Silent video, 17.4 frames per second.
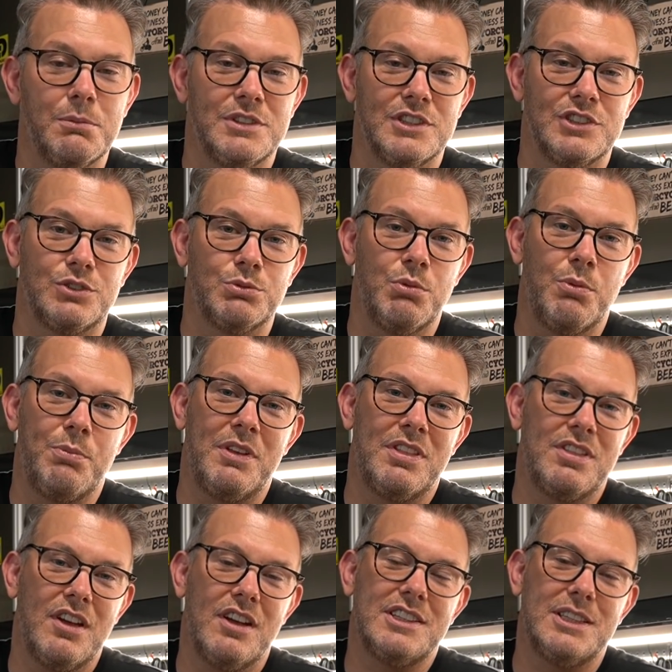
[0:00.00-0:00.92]
position would be
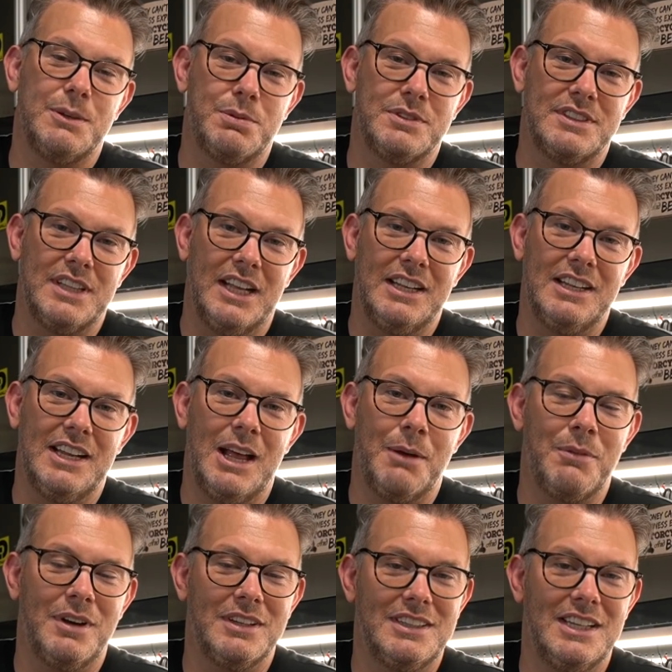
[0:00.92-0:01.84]
30%
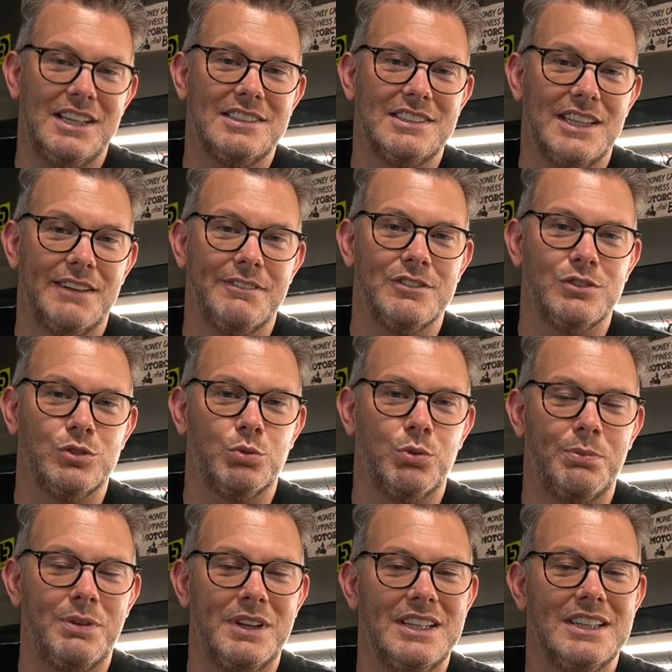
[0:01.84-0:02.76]
and my D7s
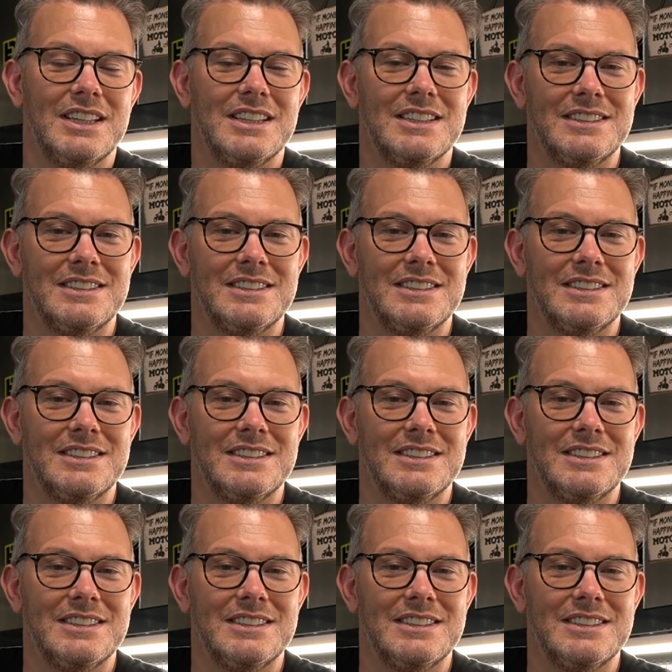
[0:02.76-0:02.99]
would be